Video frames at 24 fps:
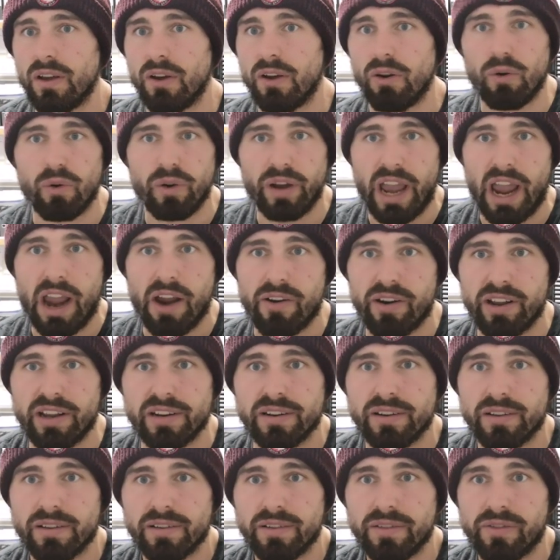a
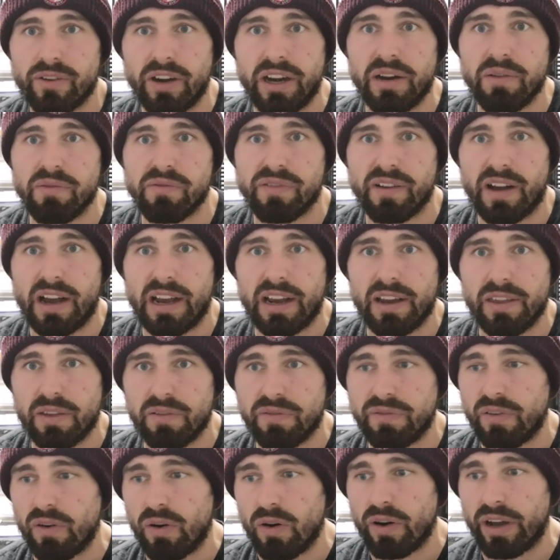Hungarian freedom fighter that
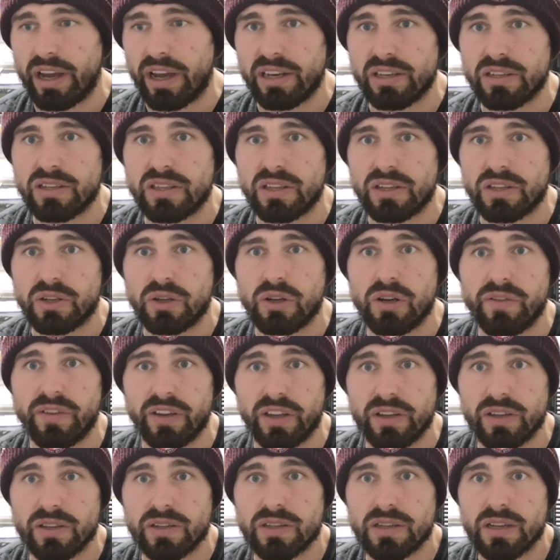fought against the
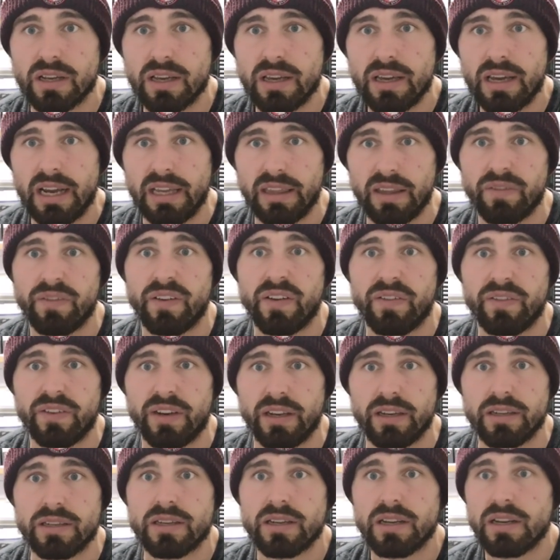Soviets in the
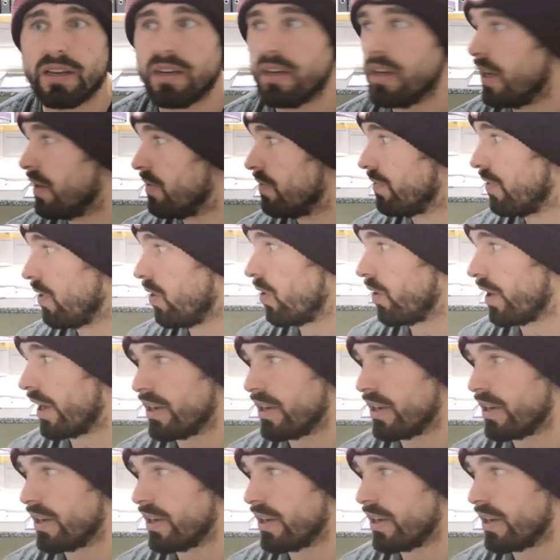50s and fought